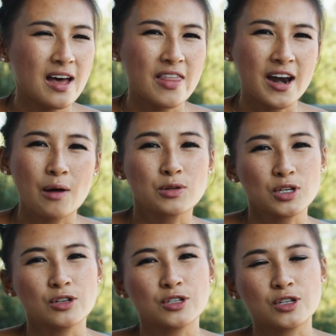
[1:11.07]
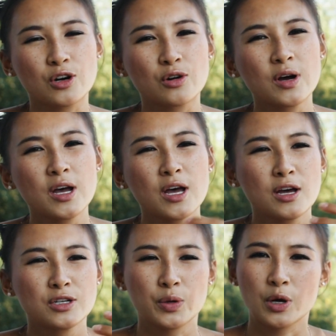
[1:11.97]
And then I was also
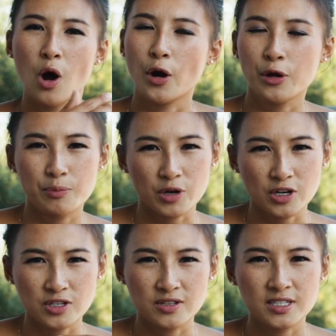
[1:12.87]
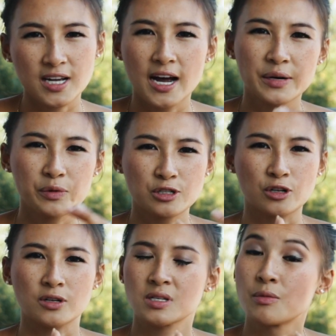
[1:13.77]
doing audiobooks on the side, which
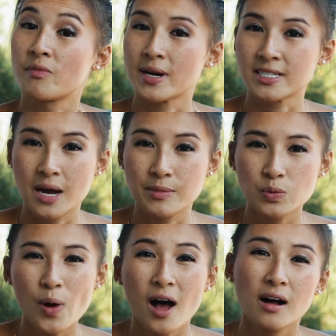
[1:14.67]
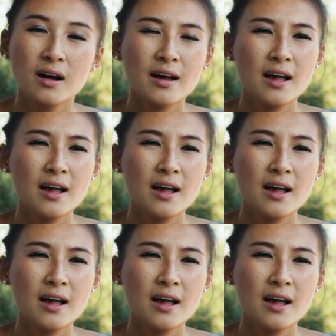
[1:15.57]
took some of my time as well.